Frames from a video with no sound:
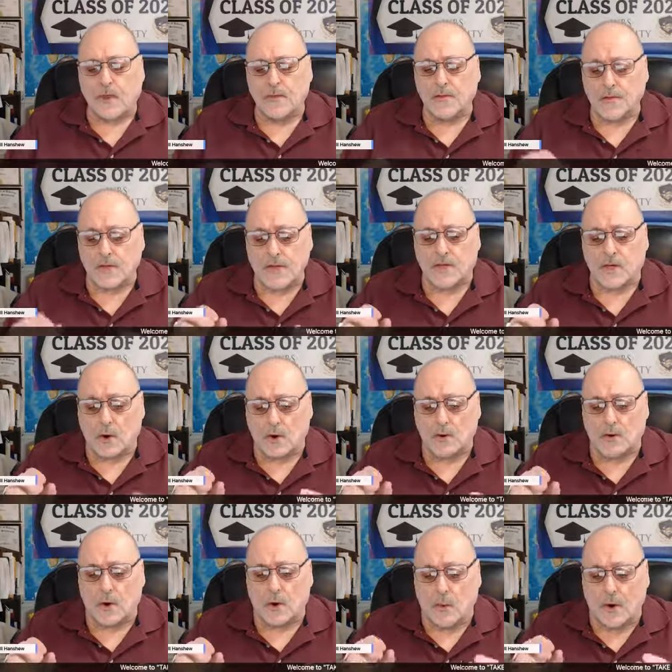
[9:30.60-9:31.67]
this uh,
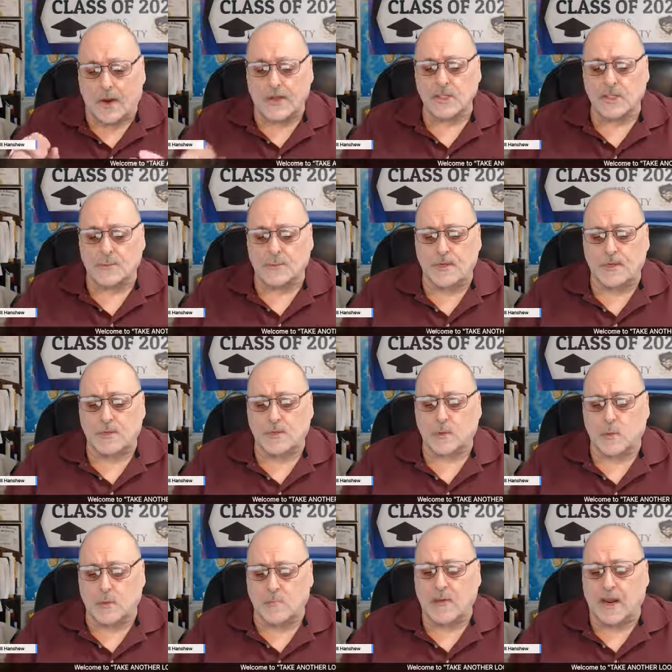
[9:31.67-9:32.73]
the arrangements
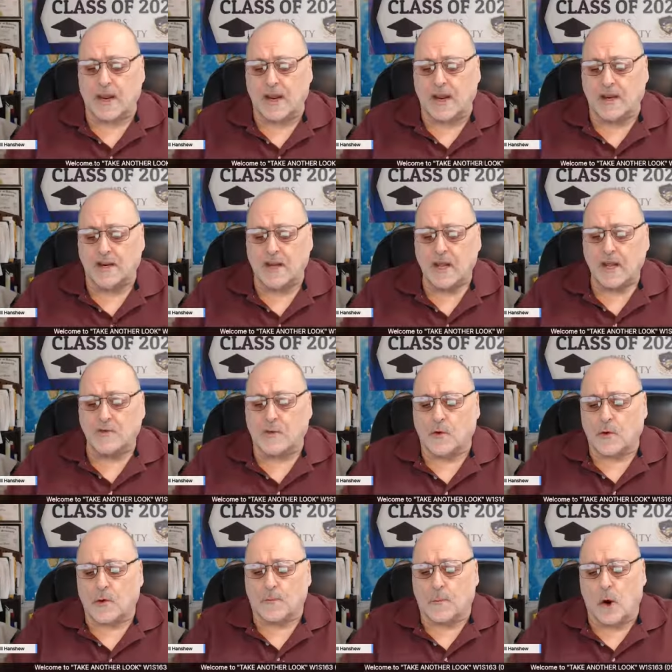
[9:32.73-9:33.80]
were made for
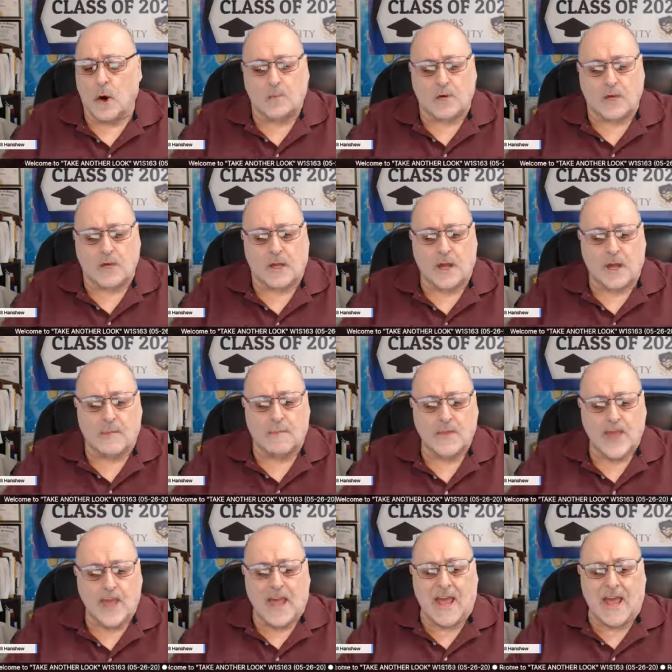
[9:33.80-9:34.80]
the Pope to come